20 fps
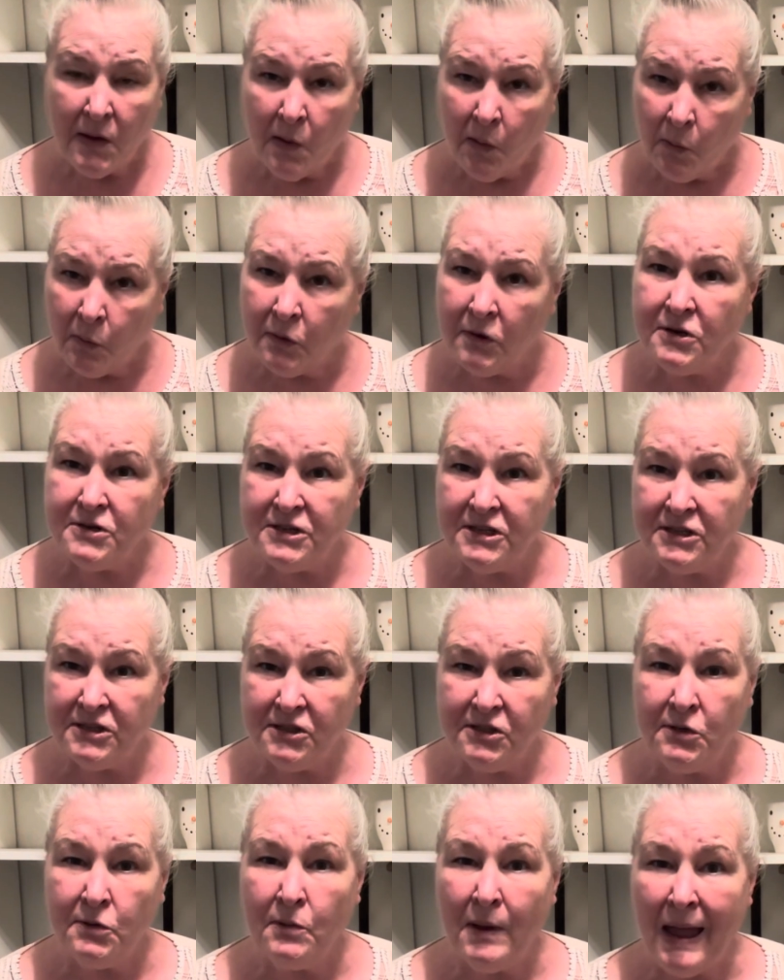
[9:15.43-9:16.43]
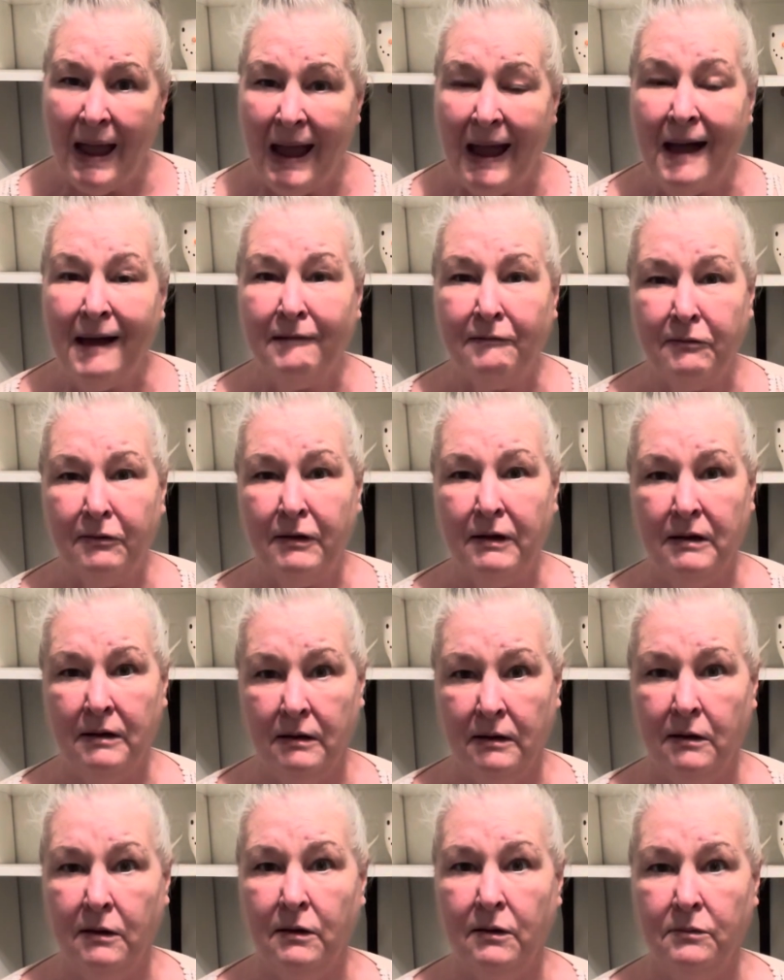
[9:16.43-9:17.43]
Oranges do have
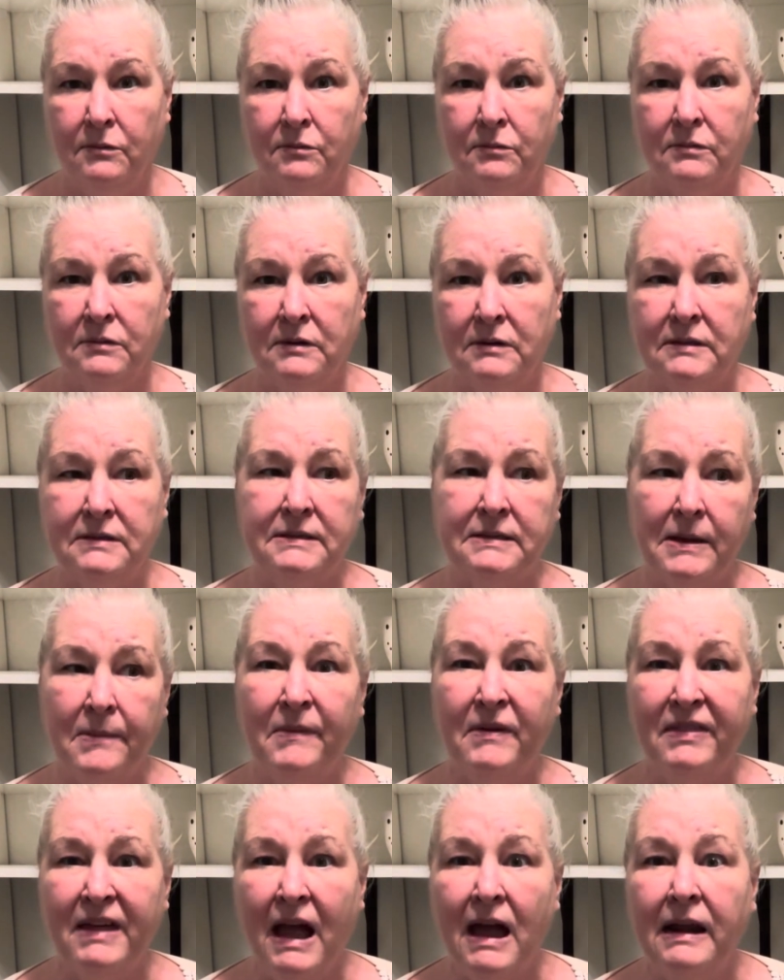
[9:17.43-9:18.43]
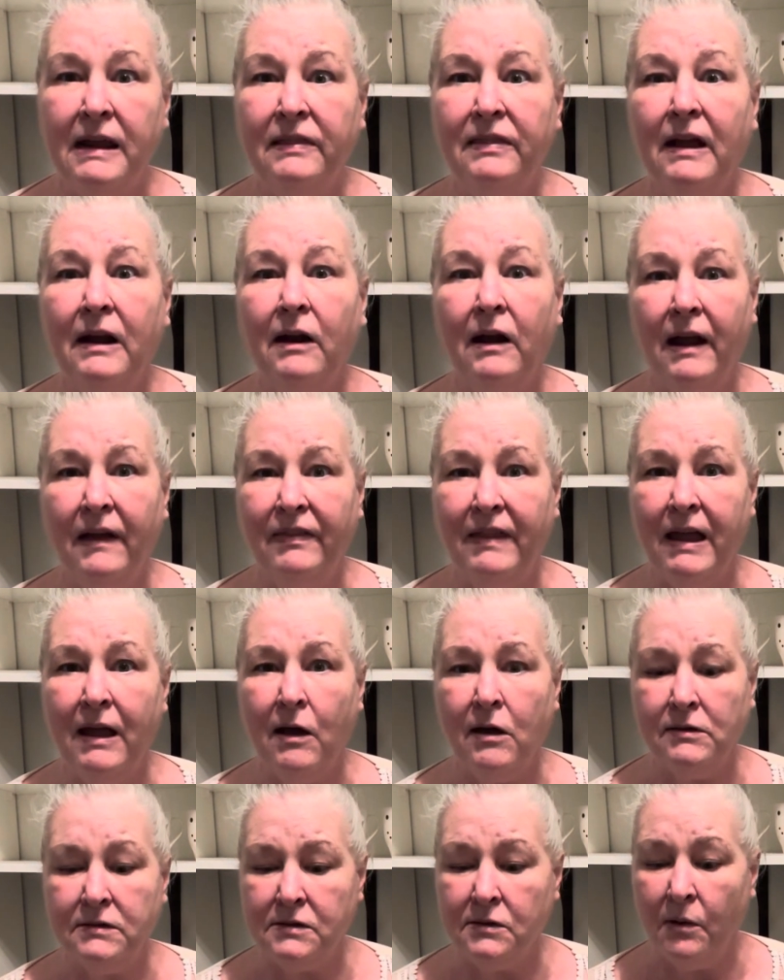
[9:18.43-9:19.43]
some of that in there, and they
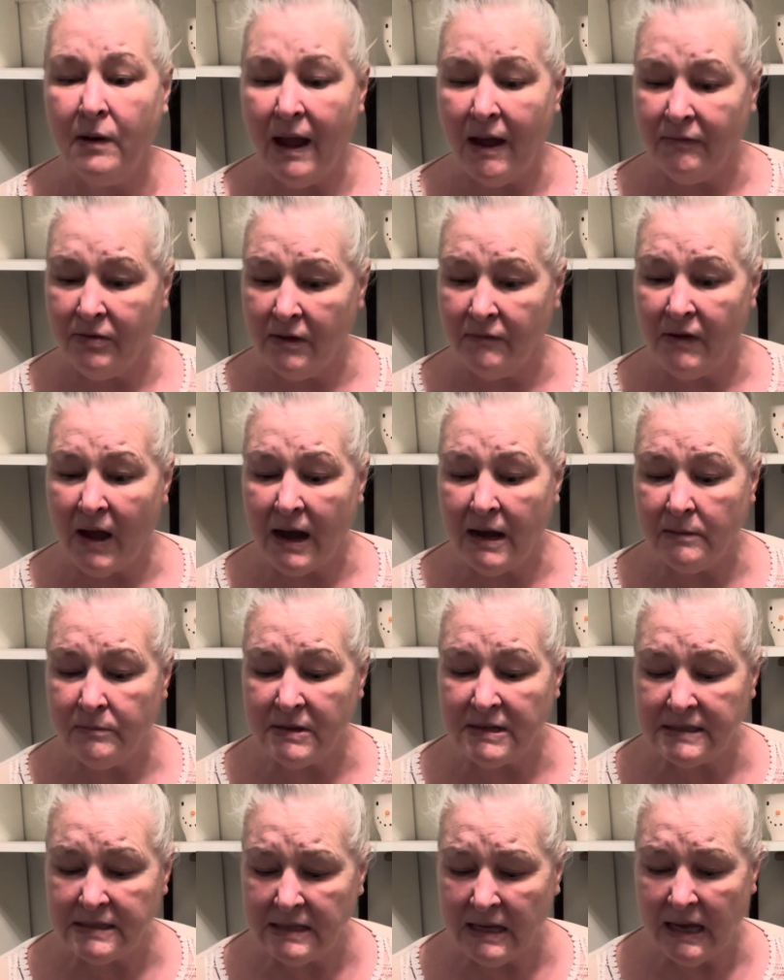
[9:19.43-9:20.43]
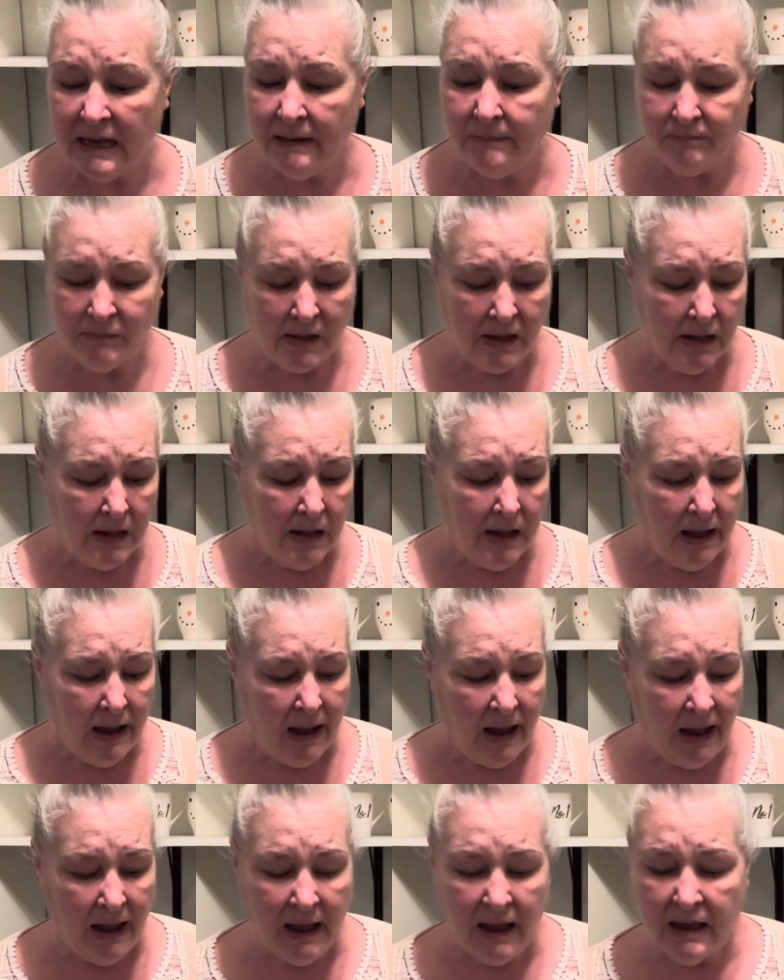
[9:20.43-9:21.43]
also have the vitamin C.
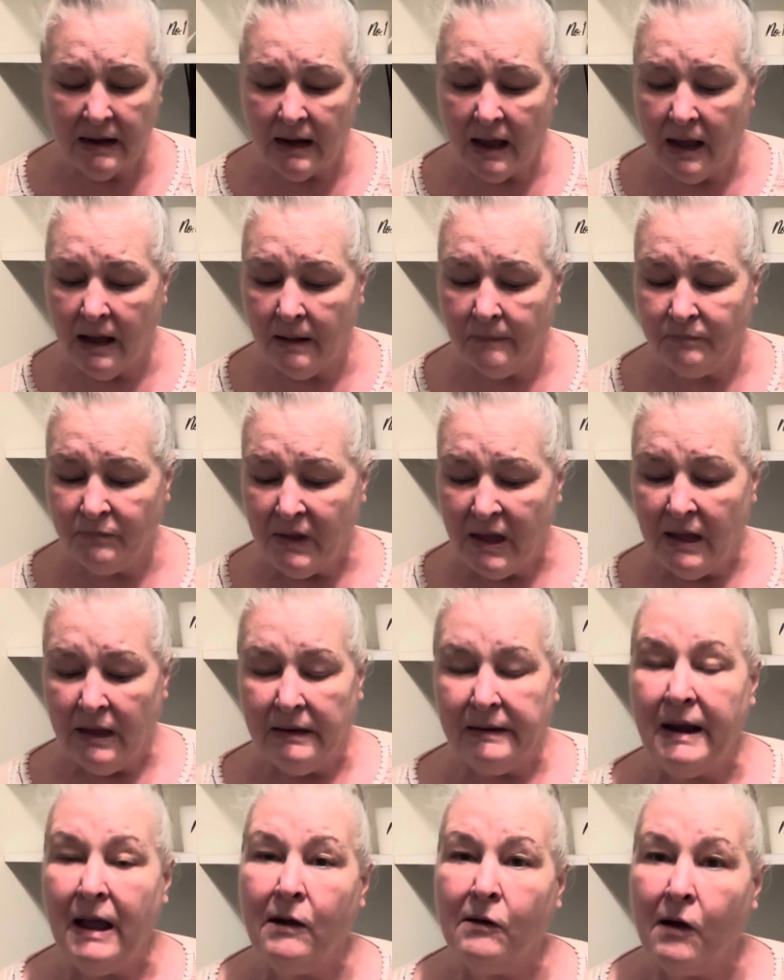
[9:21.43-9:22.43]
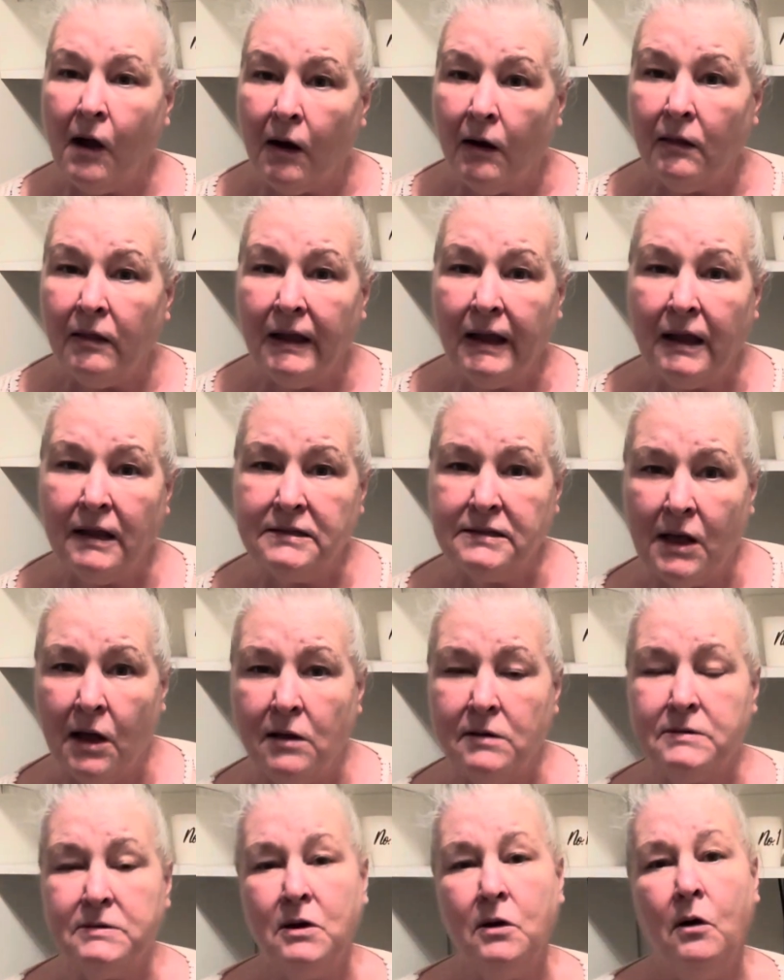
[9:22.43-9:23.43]
And now garlic is
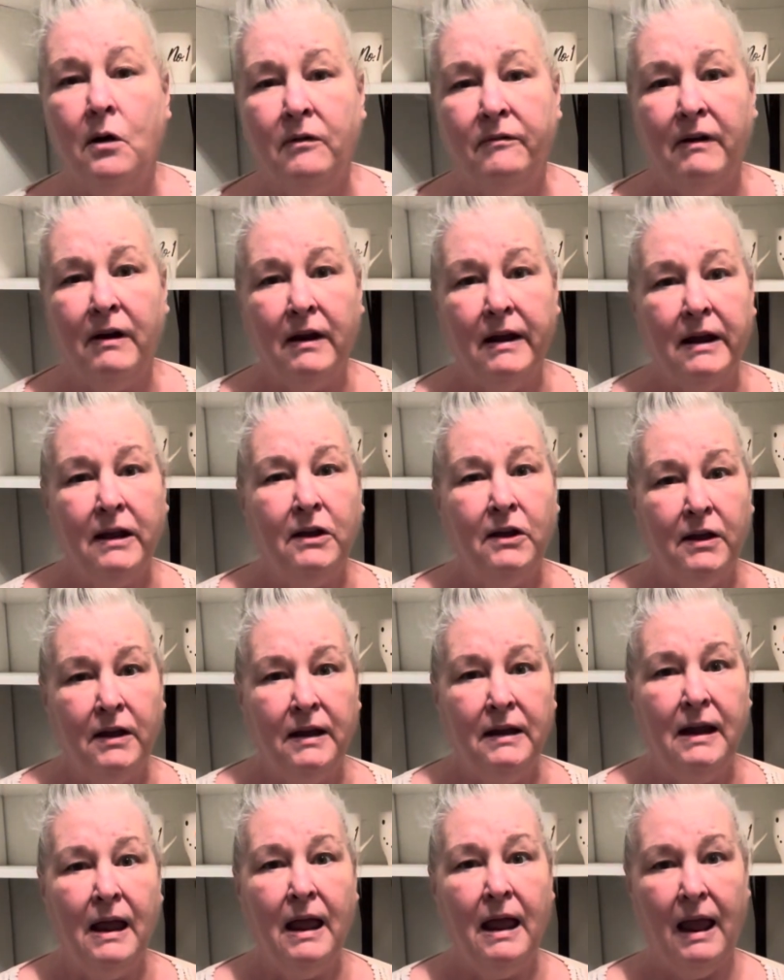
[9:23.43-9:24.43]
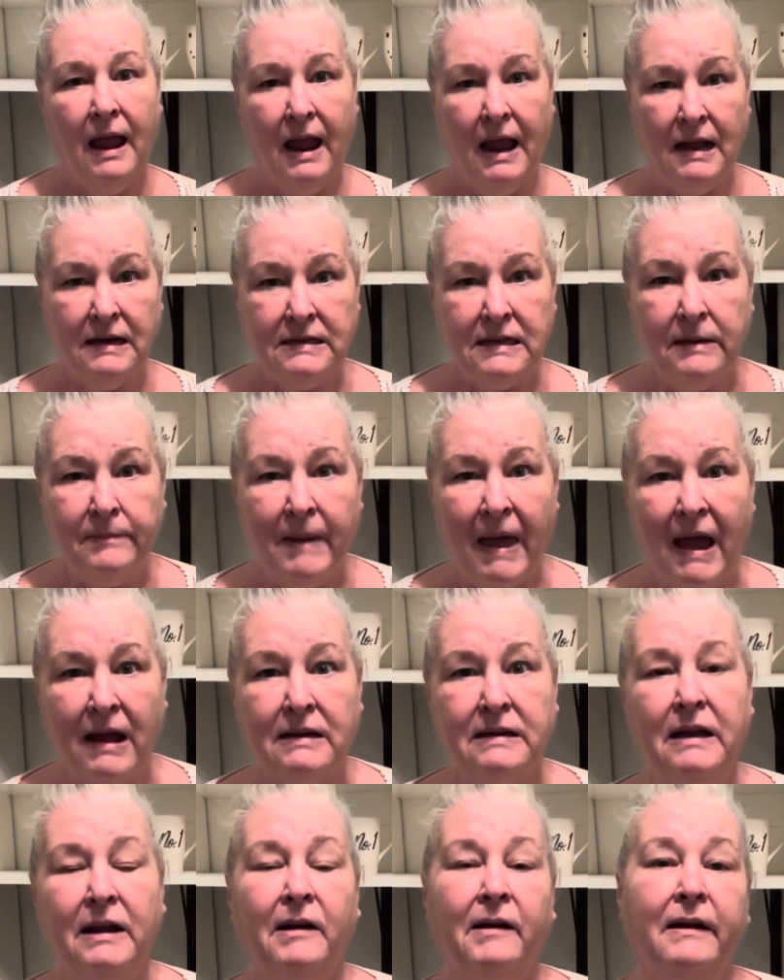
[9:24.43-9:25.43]
also a very good
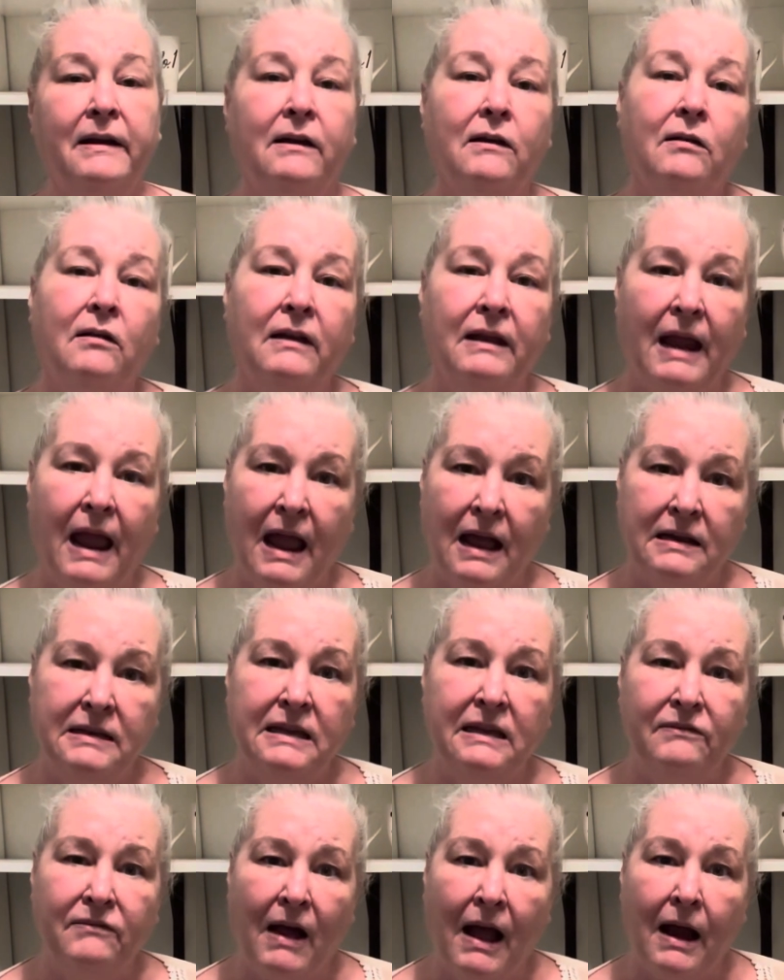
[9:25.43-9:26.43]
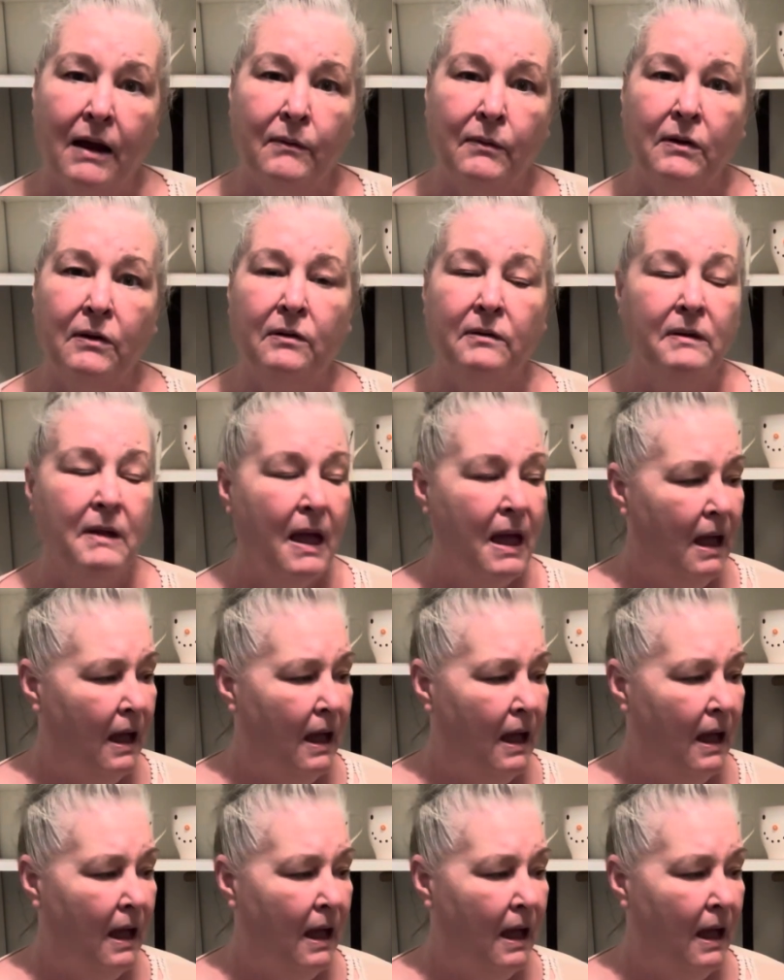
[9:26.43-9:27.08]
antibacterial and antiviral.